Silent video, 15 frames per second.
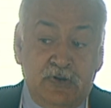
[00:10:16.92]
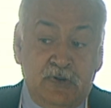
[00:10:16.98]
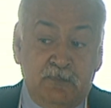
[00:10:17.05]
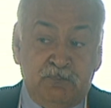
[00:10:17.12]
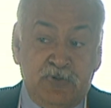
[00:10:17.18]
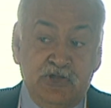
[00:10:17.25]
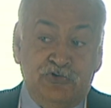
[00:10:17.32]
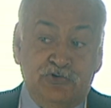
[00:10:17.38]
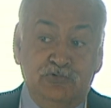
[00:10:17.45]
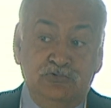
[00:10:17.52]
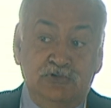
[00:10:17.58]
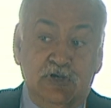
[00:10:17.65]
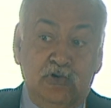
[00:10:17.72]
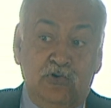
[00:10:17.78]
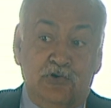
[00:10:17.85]
pretty soon
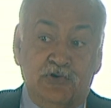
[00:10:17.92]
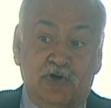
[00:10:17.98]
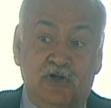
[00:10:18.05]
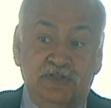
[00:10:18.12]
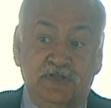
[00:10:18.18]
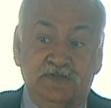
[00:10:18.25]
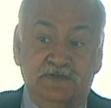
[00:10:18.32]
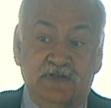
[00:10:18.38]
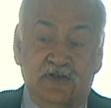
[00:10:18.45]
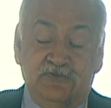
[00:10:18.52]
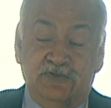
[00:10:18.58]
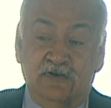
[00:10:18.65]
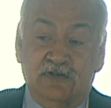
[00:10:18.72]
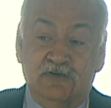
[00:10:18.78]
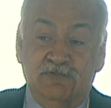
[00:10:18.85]
the load on this data
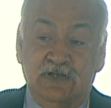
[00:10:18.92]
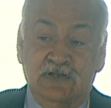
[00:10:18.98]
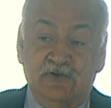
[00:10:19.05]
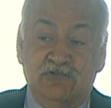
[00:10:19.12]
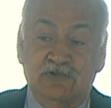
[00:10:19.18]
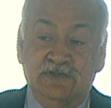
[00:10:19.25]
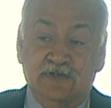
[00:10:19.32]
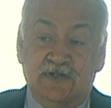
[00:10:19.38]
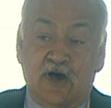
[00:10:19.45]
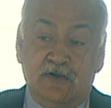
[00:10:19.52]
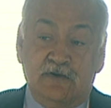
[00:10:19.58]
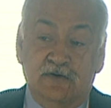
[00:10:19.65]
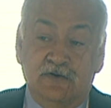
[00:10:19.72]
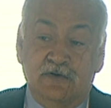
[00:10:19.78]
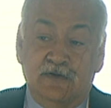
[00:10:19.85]
center will increase a lot.
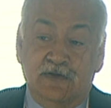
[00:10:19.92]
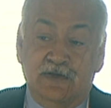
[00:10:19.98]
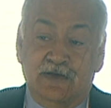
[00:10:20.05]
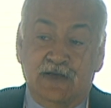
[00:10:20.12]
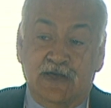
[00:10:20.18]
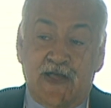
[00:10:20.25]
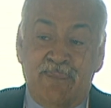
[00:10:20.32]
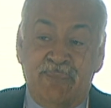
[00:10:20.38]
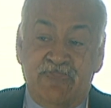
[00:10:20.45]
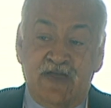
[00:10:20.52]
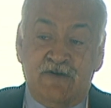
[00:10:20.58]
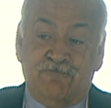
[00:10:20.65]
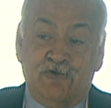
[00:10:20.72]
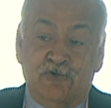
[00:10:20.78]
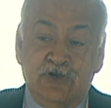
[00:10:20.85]
And
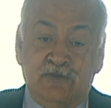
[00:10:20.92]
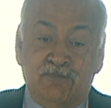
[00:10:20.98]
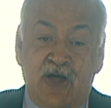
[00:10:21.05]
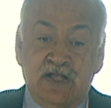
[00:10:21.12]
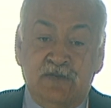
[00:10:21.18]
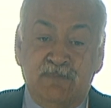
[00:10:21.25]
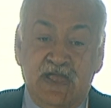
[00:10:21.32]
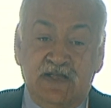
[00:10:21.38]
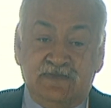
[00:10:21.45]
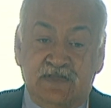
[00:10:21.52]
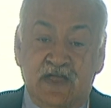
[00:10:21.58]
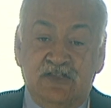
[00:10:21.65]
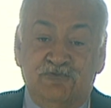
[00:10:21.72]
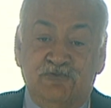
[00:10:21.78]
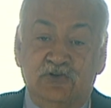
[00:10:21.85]
therefore, it might make
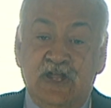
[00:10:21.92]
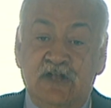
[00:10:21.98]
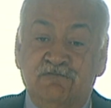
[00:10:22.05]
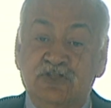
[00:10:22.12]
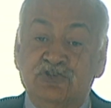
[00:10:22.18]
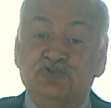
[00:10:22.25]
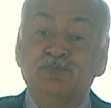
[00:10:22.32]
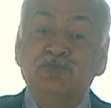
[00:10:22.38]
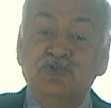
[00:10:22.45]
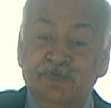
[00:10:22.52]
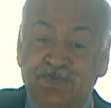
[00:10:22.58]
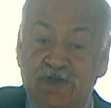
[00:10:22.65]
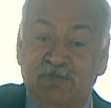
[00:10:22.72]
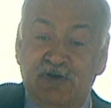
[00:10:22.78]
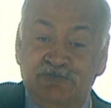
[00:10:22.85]
sense for Netflix to move
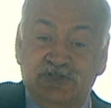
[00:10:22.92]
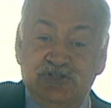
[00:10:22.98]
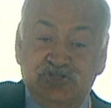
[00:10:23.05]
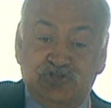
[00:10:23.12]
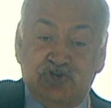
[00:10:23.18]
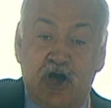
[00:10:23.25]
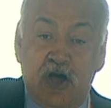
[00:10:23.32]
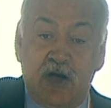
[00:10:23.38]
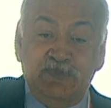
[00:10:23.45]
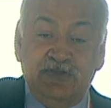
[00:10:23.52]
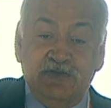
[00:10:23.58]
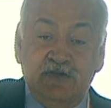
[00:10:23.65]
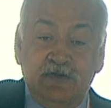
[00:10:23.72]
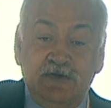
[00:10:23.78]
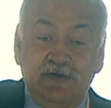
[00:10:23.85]
some of these jobs
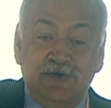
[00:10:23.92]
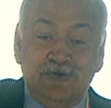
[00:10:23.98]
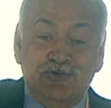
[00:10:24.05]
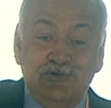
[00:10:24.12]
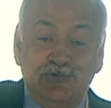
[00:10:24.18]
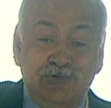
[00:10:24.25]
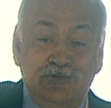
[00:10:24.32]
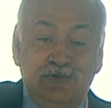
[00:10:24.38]
to